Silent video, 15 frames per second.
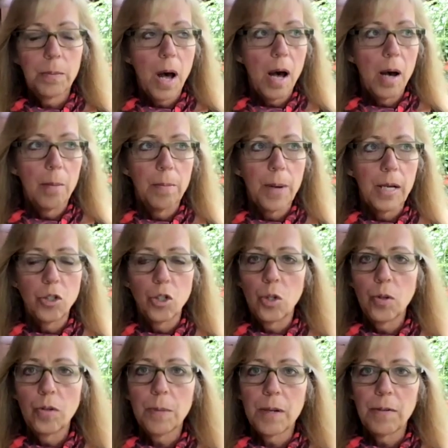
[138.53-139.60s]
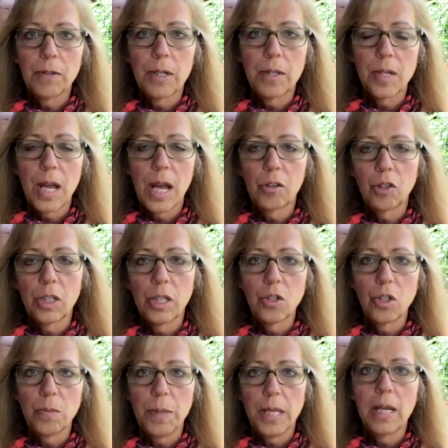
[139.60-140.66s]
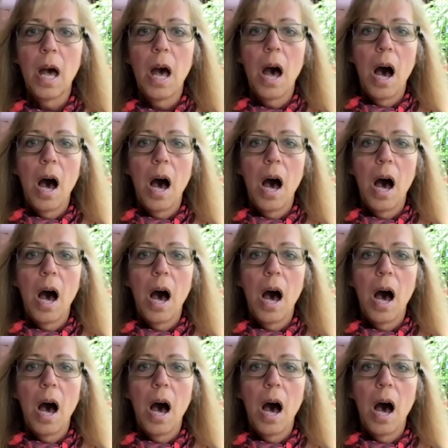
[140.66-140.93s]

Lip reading: by 2 of my friends actually to me